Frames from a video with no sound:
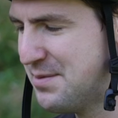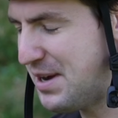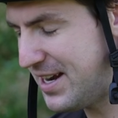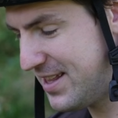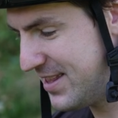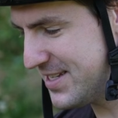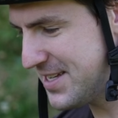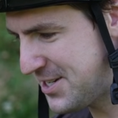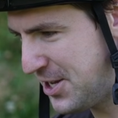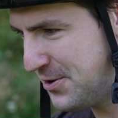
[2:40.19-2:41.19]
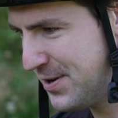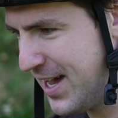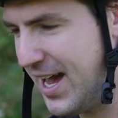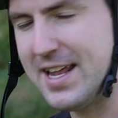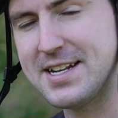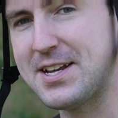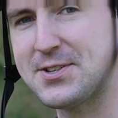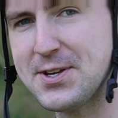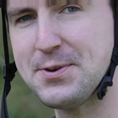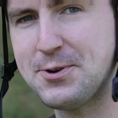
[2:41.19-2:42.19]
but this is new and it's
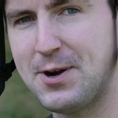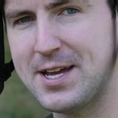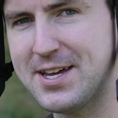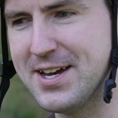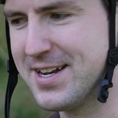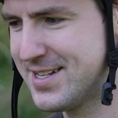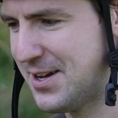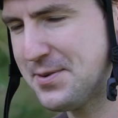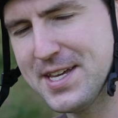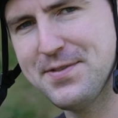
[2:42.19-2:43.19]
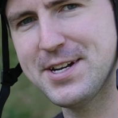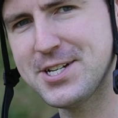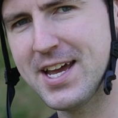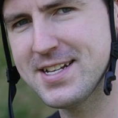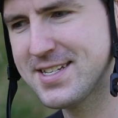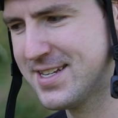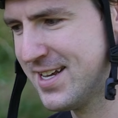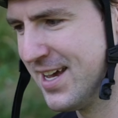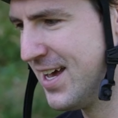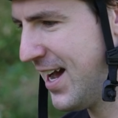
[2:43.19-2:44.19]
also quite good, so give it a chance.
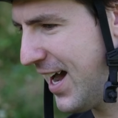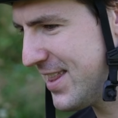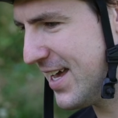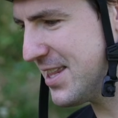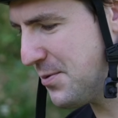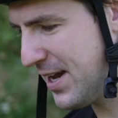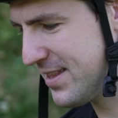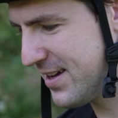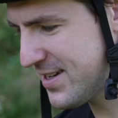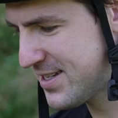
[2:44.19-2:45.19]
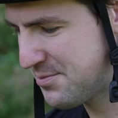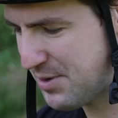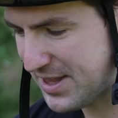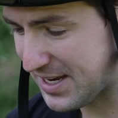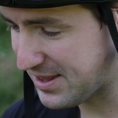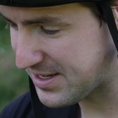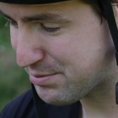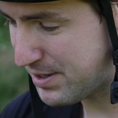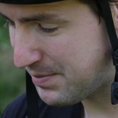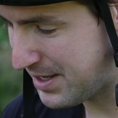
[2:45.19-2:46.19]
I like the way it looks. I think it looks
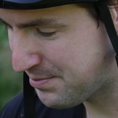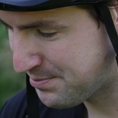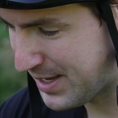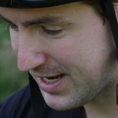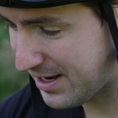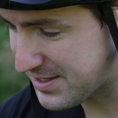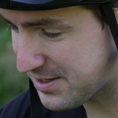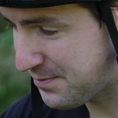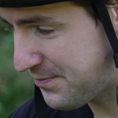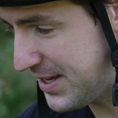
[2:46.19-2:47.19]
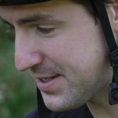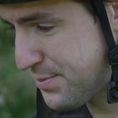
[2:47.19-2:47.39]
premium and it also feels